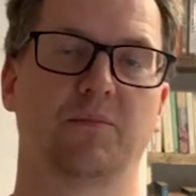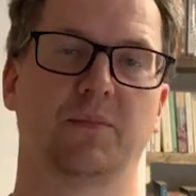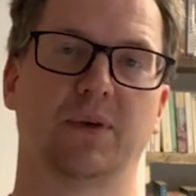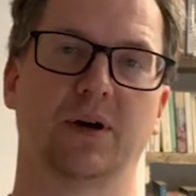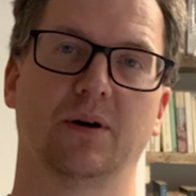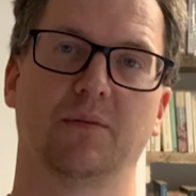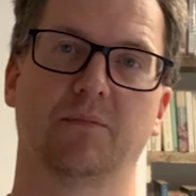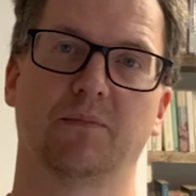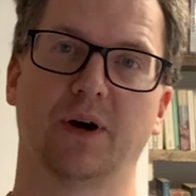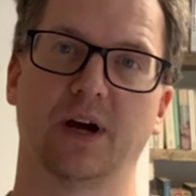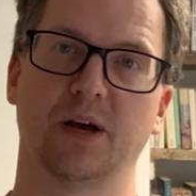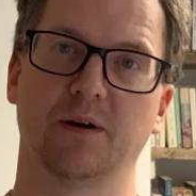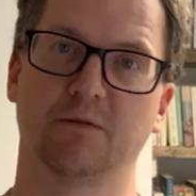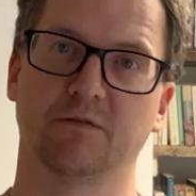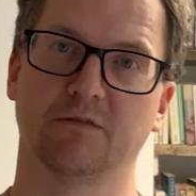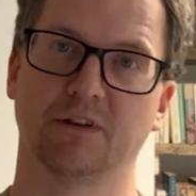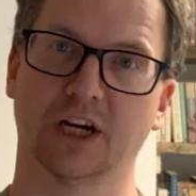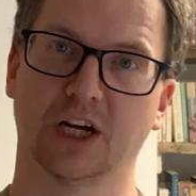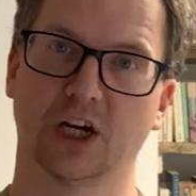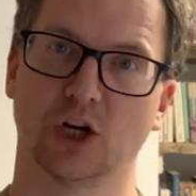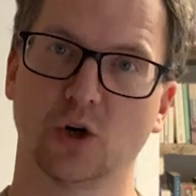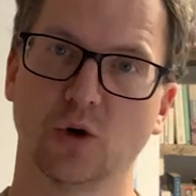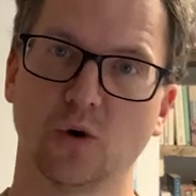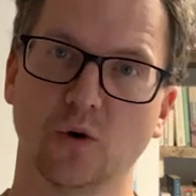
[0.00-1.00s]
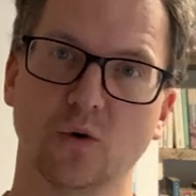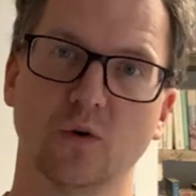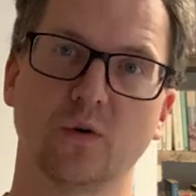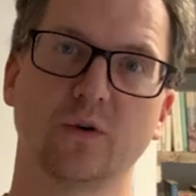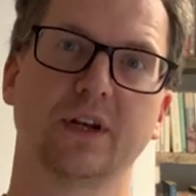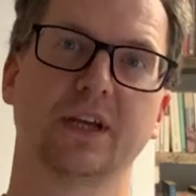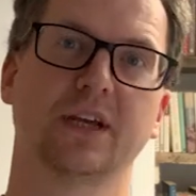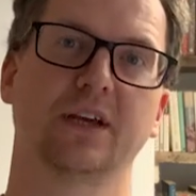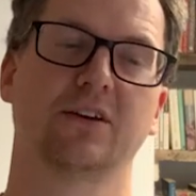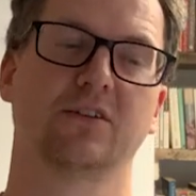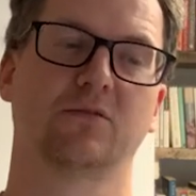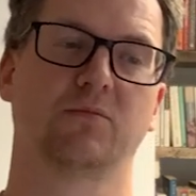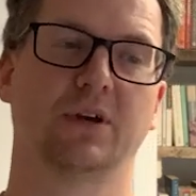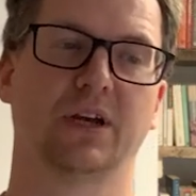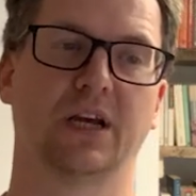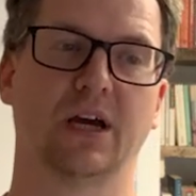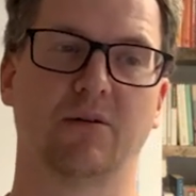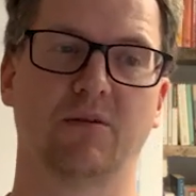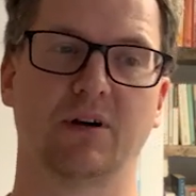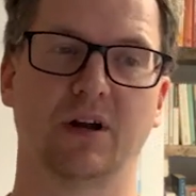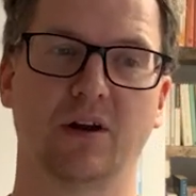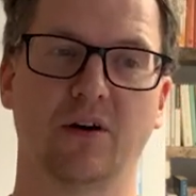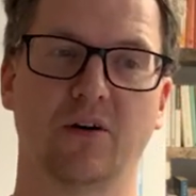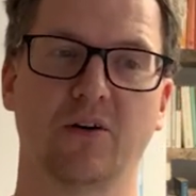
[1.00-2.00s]
But by recording as we
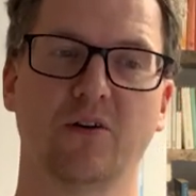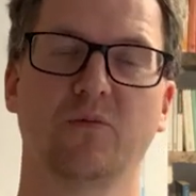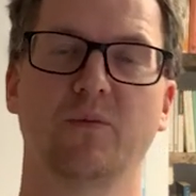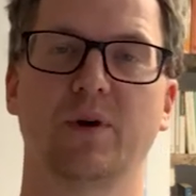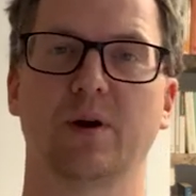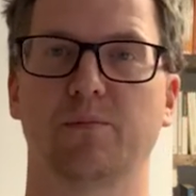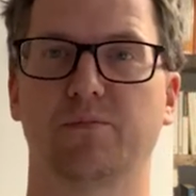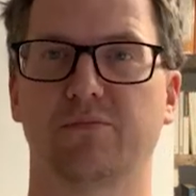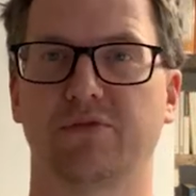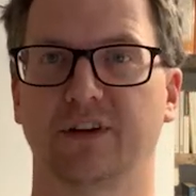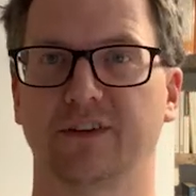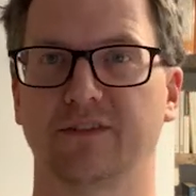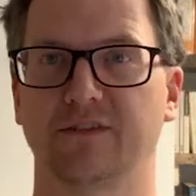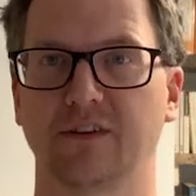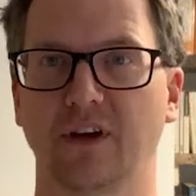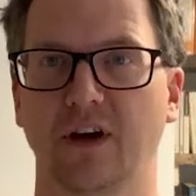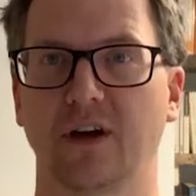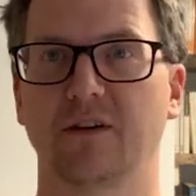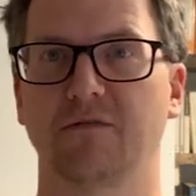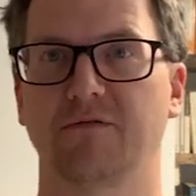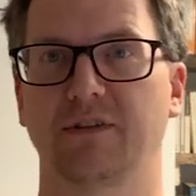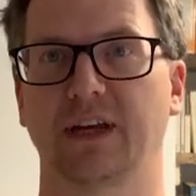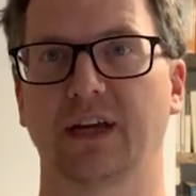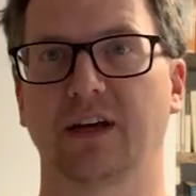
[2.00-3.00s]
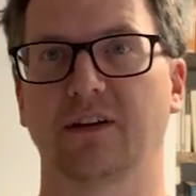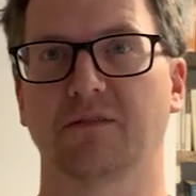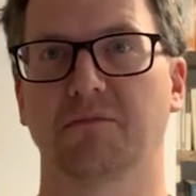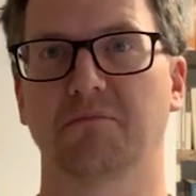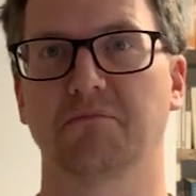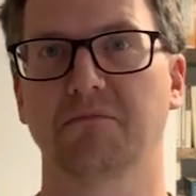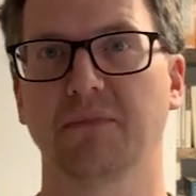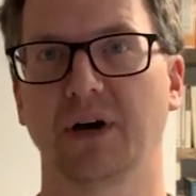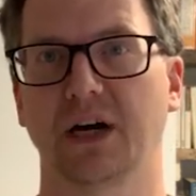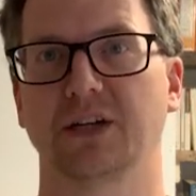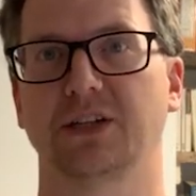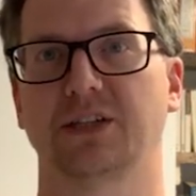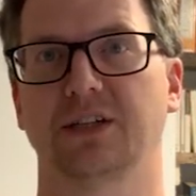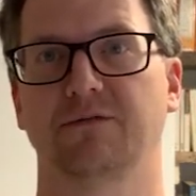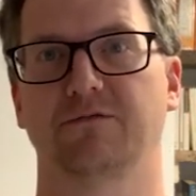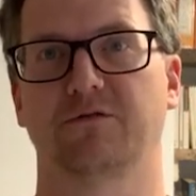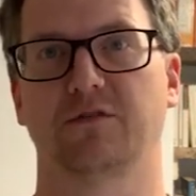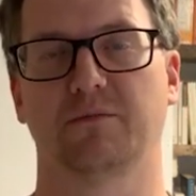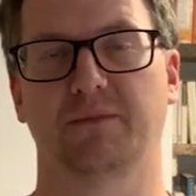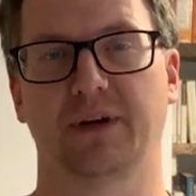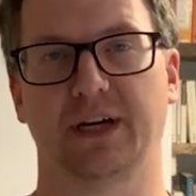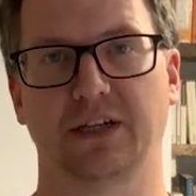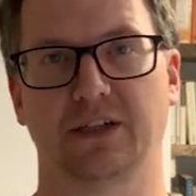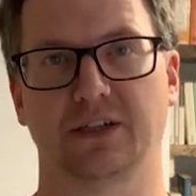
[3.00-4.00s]
go along, we're preserving as much
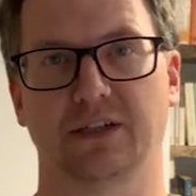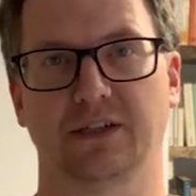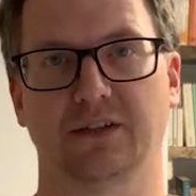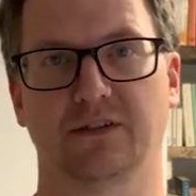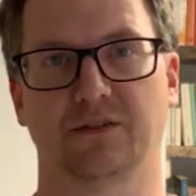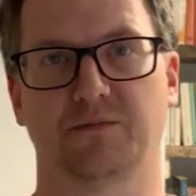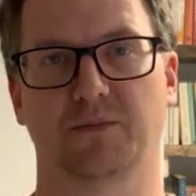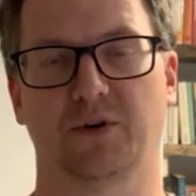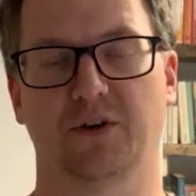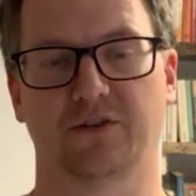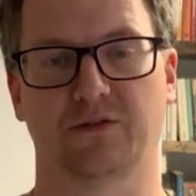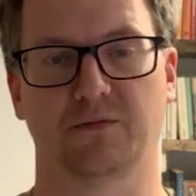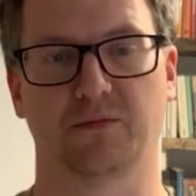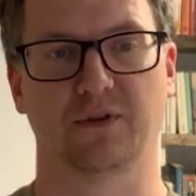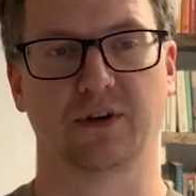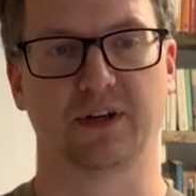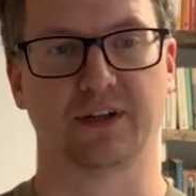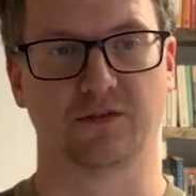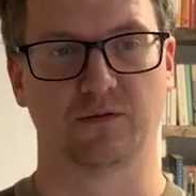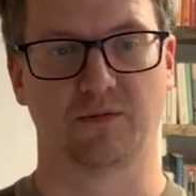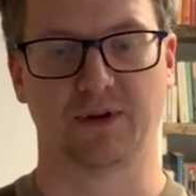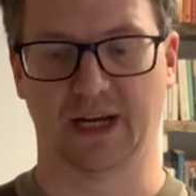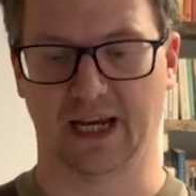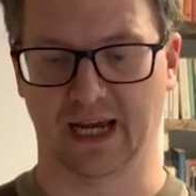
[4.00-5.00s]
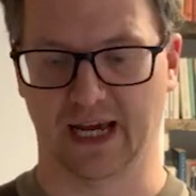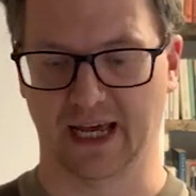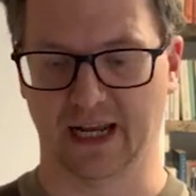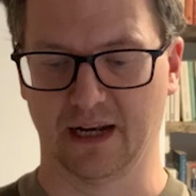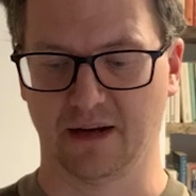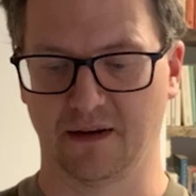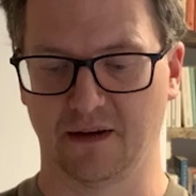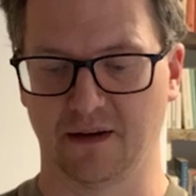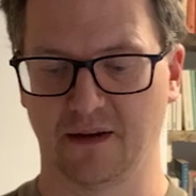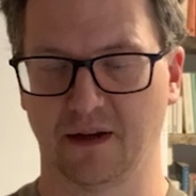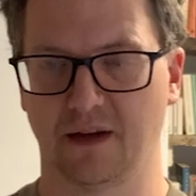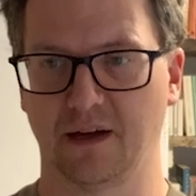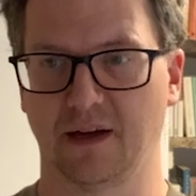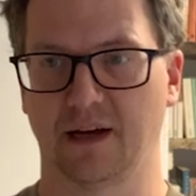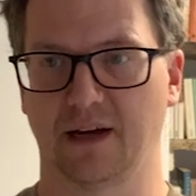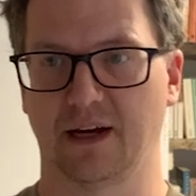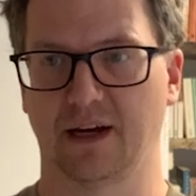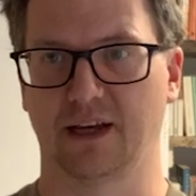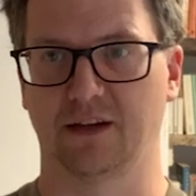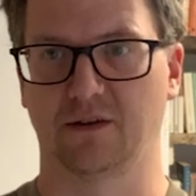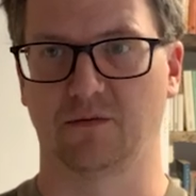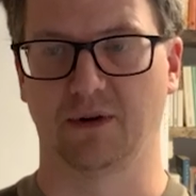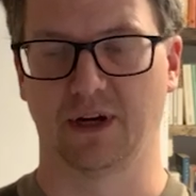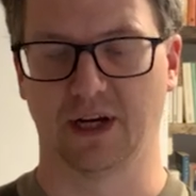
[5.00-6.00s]
information as possible as we can
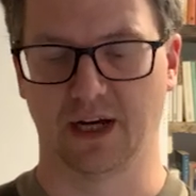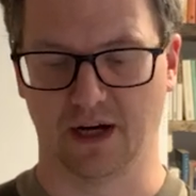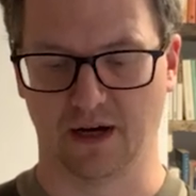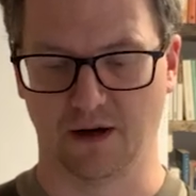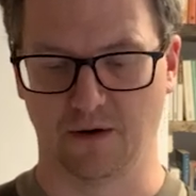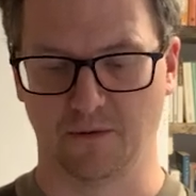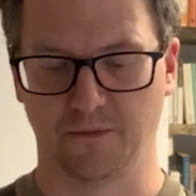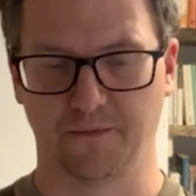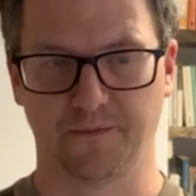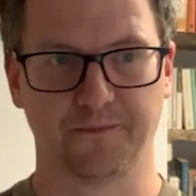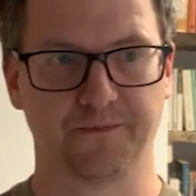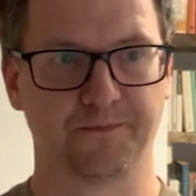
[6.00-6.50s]
as we go.